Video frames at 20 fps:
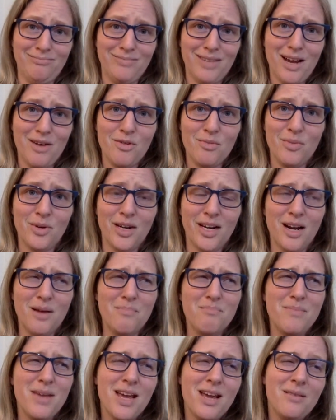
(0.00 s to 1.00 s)
I would bring it up.
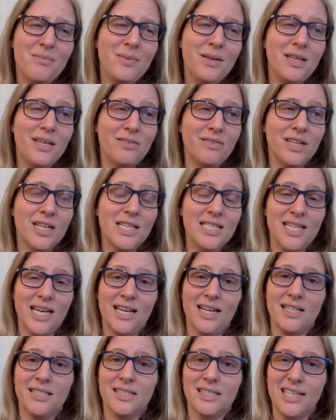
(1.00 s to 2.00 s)
Maybe even a
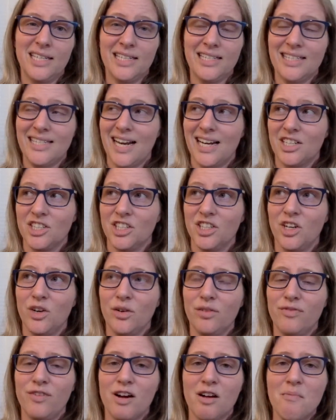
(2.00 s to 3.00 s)
dentist. Dentists actually know a
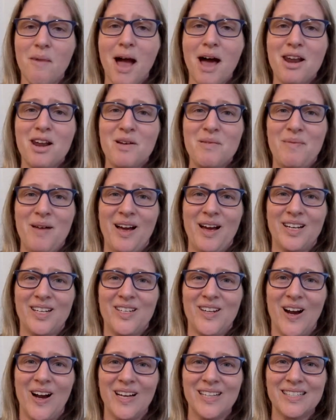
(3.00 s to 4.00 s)
fair amount about
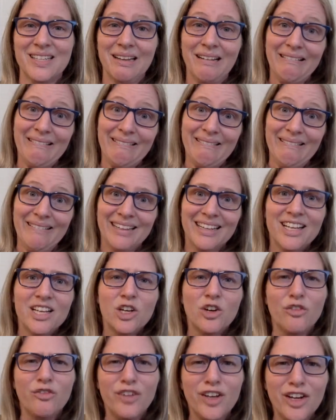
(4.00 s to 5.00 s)
jaws.
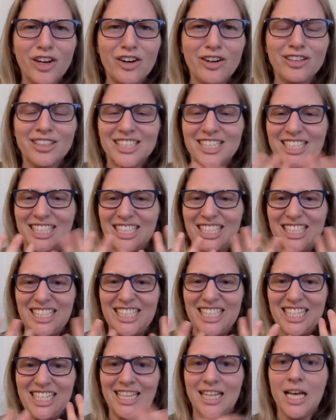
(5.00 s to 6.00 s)
Go figure, because of
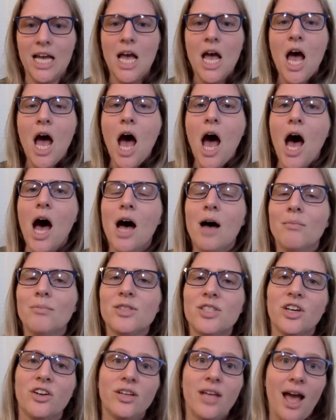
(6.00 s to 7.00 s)
teeth. Um,
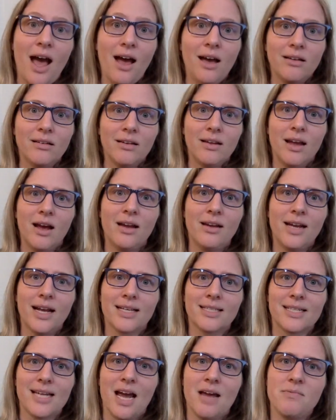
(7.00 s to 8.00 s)
so yeah, uh,
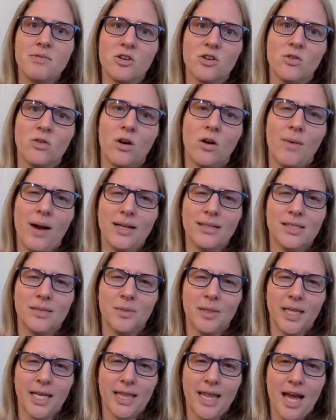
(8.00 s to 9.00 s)
next time you're around
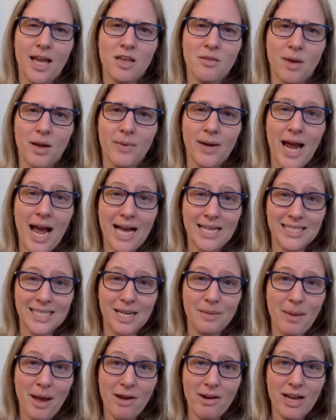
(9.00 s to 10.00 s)
someone like that, you might want to ask
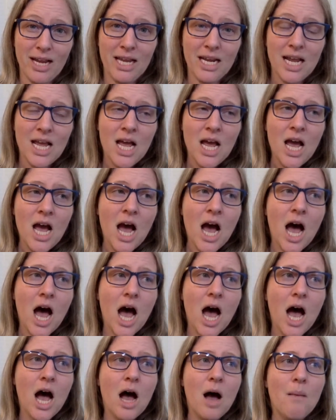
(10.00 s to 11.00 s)
about it.
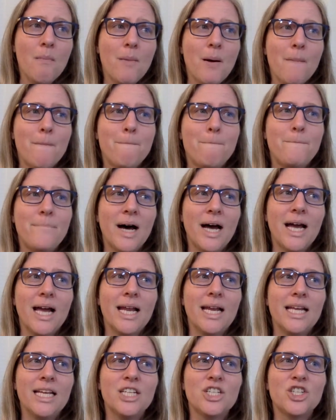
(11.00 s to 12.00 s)
Um,
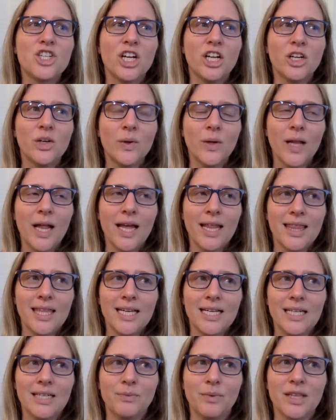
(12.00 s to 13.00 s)
but in general, I
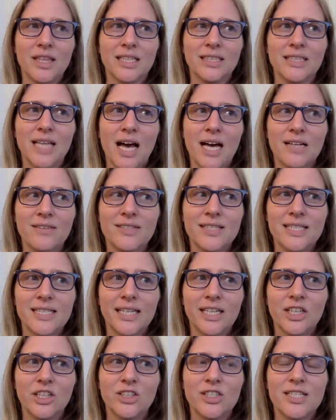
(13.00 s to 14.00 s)
think with a lot of
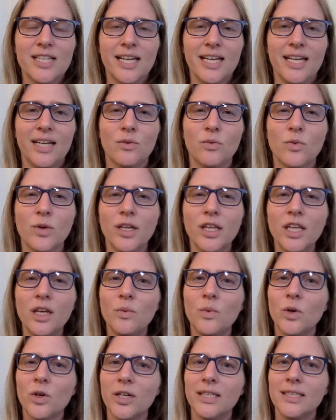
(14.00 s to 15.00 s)
singers, they get really
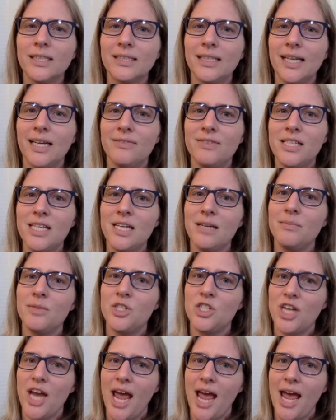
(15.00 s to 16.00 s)
worried that they have
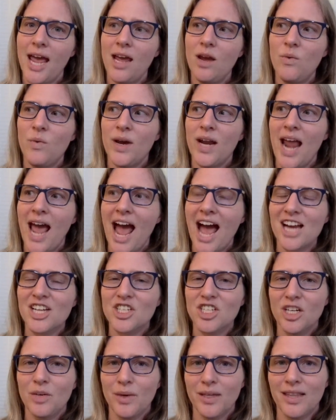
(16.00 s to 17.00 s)
TMJ when
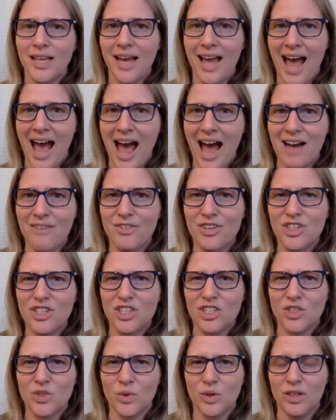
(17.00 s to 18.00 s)
actually what they have is
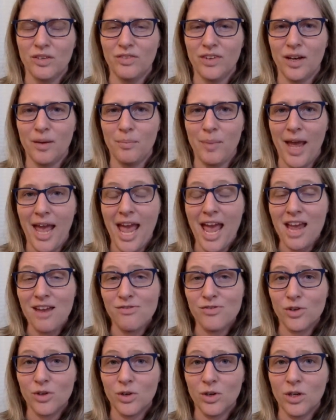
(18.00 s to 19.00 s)
just sort of a
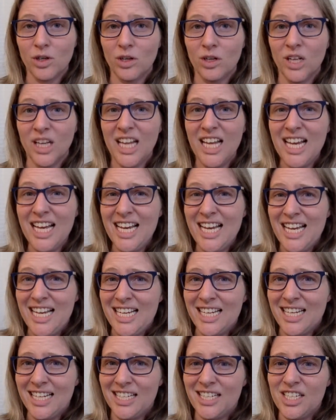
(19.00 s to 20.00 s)
behavioral
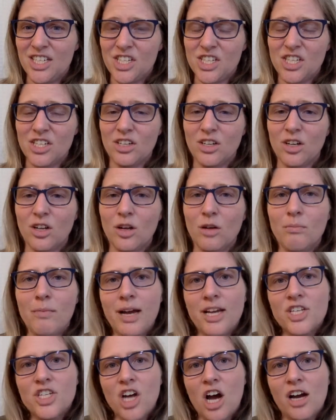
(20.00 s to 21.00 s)
conditional, my
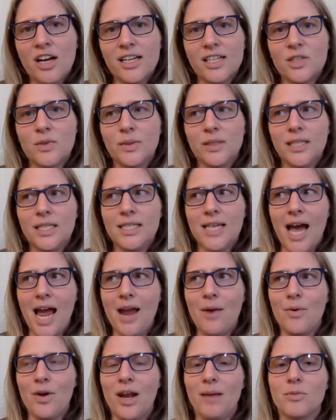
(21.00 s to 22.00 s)
jaw gets really
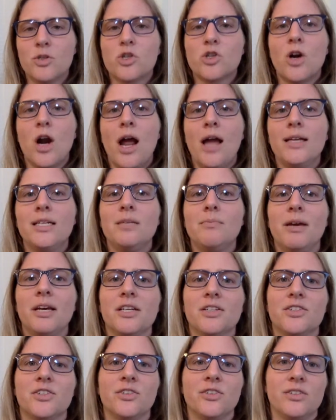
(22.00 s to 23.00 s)
tight when I'm trying to make a
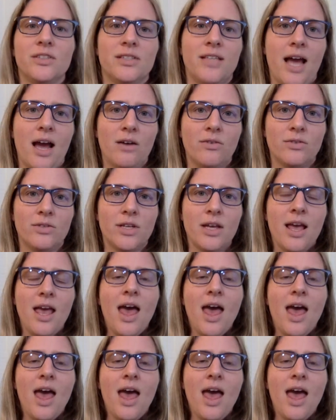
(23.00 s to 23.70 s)
certain sound.